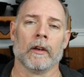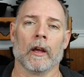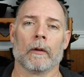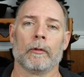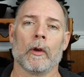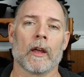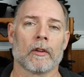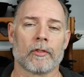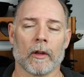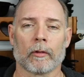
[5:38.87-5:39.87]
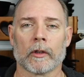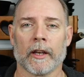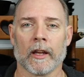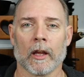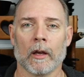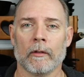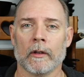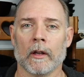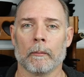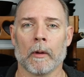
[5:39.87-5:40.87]
Now, if you had a self-cleaning
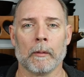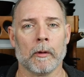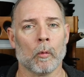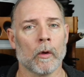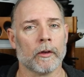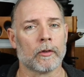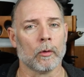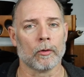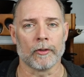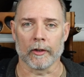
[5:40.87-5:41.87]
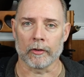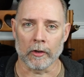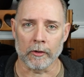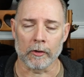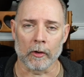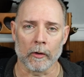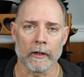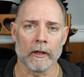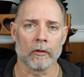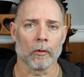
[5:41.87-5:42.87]
oven that maybe went to 600
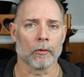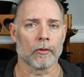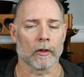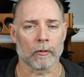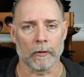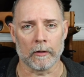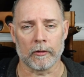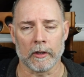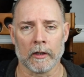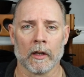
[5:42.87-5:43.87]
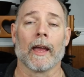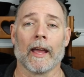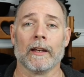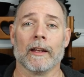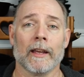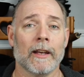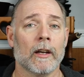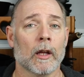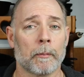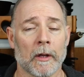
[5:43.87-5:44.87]
degrees or 650 and it
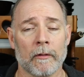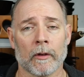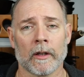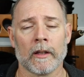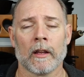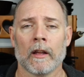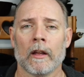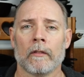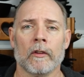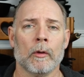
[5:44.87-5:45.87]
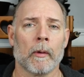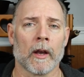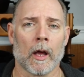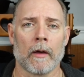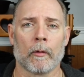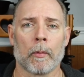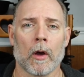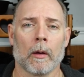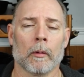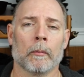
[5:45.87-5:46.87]
heated up evenly, then you may not have a
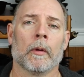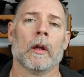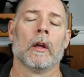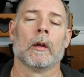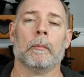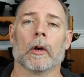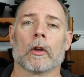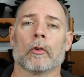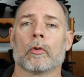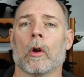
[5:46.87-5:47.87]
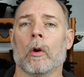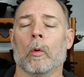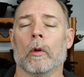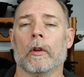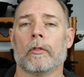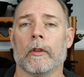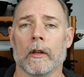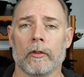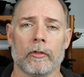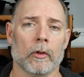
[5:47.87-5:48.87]
problem. But control is
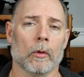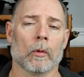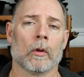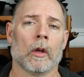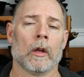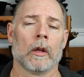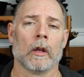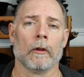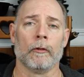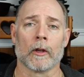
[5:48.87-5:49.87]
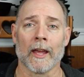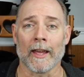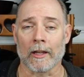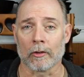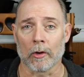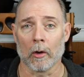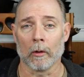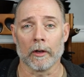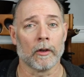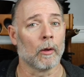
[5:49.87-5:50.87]
the issue. If you can't
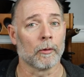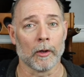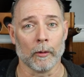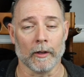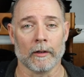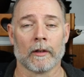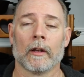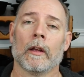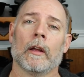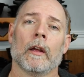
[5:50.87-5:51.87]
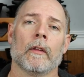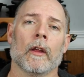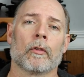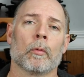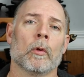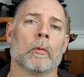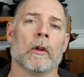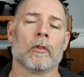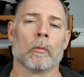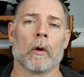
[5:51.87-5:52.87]
control it, don't do it. That's one
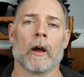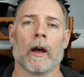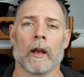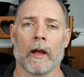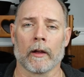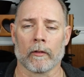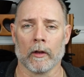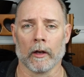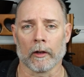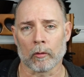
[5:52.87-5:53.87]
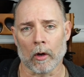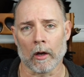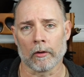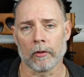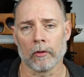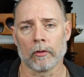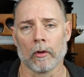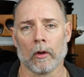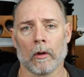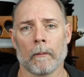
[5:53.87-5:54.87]
reason why I like the
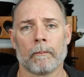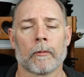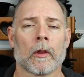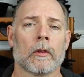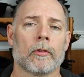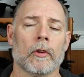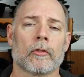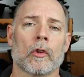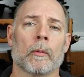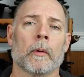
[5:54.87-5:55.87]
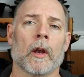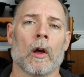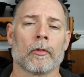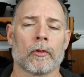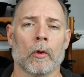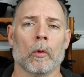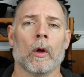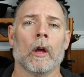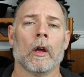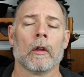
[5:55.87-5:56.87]
electrolysis uh, system and
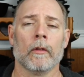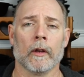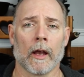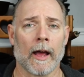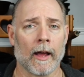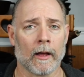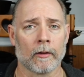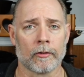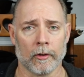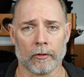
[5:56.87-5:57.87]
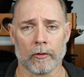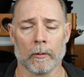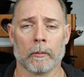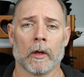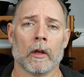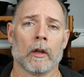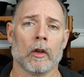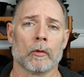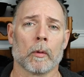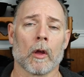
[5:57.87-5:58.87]
also the lye system
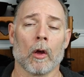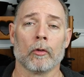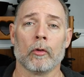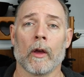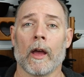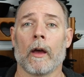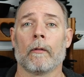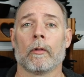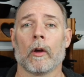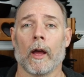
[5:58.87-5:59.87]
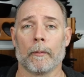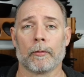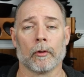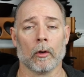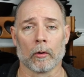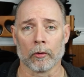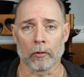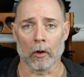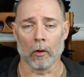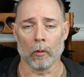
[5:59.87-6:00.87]
is because you have absolute
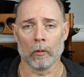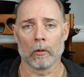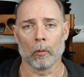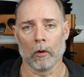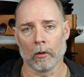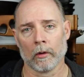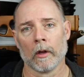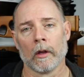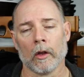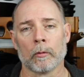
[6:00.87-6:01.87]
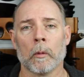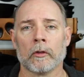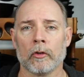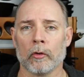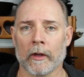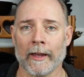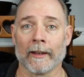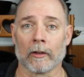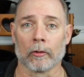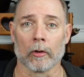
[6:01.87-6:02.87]
control. Well, as much as you
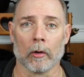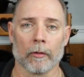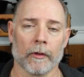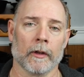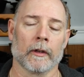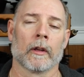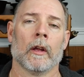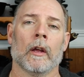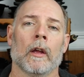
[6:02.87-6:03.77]
can control a thing.